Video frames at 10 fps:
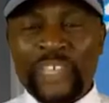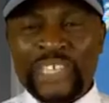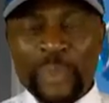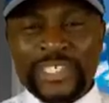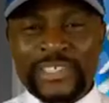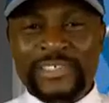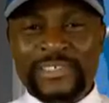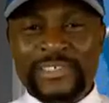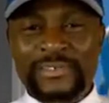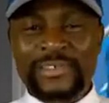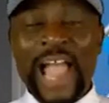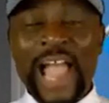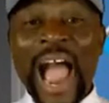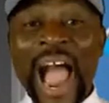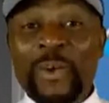of these forces
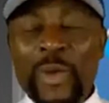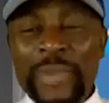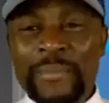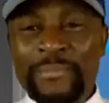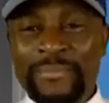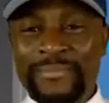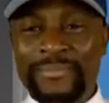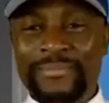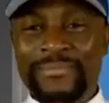and equip them.